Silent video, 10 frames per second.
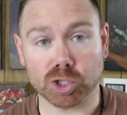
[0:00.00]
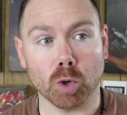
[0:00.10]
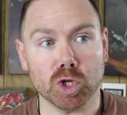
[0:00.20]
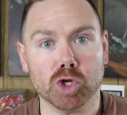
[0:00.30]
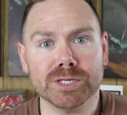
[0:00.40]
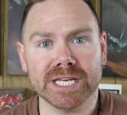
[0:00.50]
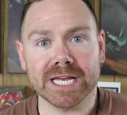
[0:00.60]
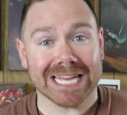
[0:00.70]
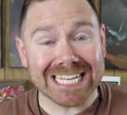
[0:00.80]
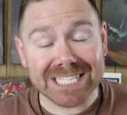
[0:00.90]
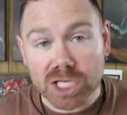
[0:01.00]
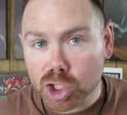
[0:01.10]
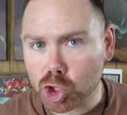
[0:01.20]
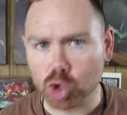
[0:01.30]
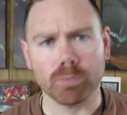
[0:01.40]
so using it is
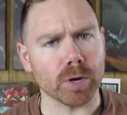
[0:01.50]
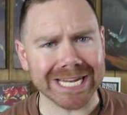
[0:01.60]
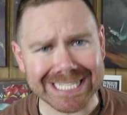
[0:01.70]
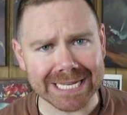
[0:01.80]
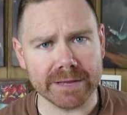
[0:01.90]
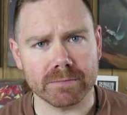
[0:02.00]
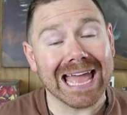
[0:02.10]
super easy.